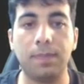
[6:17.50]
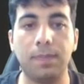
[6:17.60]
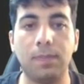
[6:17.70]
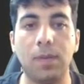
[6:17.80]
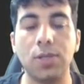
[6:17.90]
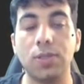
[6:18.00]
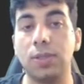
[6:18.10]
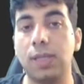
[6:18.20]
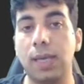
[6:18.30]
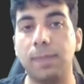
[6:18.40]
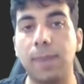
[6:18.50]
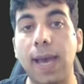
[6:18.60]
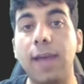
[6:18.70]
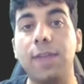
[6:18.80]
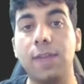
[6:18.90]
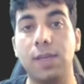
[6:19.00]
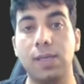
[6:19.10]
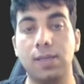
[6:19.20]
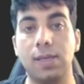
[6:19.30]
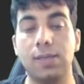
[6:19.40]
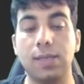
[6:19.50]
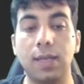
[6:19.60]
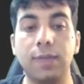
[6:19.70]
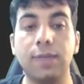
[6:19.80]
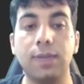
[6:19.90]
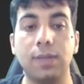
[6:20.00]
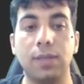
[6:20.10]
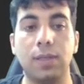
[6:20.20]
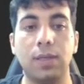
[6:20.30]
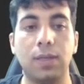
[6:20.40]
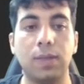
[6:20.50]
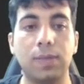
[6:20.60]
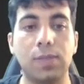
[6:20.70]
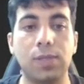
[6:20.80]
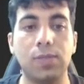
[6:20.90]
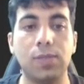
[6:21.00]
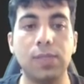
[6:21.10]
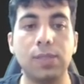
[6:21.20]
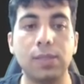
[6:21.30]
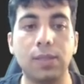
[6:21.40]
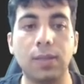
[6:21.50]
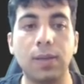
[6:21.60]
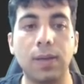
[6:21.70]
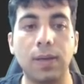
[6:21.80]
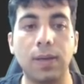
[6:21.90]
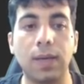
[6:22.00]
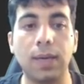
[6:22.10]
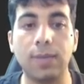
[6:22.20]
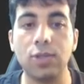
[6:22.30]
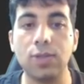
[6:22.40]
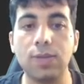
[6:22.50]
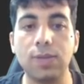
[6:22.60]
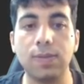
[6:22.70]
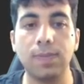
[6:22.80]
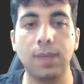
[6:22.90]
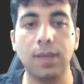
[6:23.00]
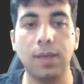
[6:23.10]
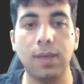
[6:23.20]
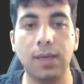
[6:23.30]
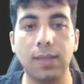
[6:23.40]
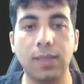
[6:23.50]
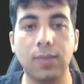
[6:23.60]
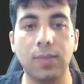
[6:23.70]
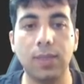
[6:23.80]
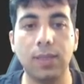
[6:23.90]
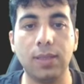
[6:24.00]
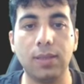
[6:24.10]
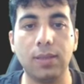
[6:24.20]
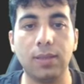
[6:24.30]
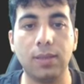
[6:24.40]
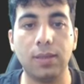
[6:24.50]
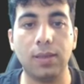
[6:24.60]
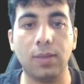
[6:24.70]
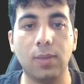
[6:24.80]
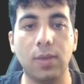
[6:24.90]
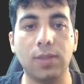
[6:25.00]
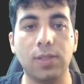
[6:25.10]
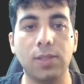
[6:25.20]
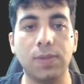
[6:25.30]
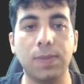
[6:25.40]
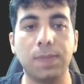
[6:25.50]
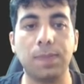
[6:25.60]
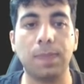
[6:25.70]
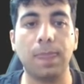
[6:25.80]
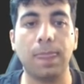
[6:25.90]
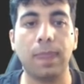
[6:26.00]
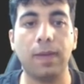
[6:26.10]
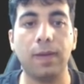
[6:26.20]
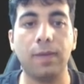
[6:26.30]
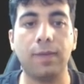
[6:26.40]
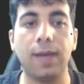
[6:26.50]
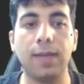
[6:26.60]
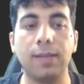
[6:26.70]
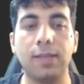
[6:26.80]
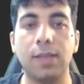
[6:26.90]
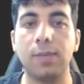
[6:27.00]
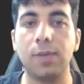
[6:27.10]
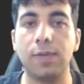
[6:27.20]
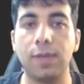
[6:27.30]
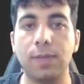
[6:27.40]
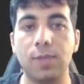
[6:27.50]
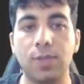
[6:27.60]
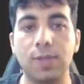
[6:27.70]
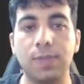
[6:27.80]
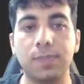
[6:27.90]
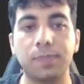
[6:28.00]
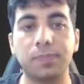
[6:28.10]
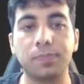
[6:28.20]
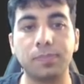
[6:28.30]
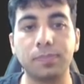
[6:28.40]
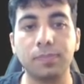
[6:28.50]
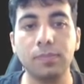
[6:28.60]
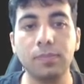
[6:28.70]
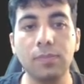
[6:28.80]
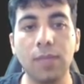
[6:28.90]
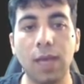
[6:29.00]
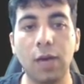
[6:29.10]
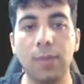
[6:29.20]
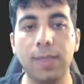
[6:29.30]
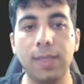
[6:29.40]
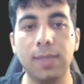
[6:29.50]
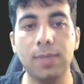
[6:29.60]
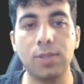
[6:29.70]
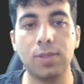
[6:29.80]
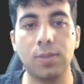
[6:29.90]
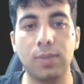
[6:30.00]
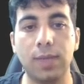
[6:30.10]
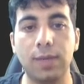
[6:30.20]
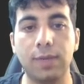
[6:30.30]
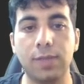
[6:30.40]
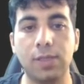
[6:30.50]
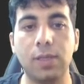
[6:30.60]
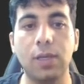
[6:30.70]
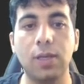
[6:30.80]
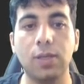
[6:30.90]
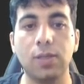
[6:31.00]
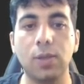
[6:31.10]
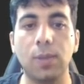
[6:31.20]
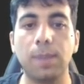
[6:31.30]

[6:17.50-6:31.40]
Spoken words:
module like path itself to read images, and then we want to find the number of images, how many images we have read. So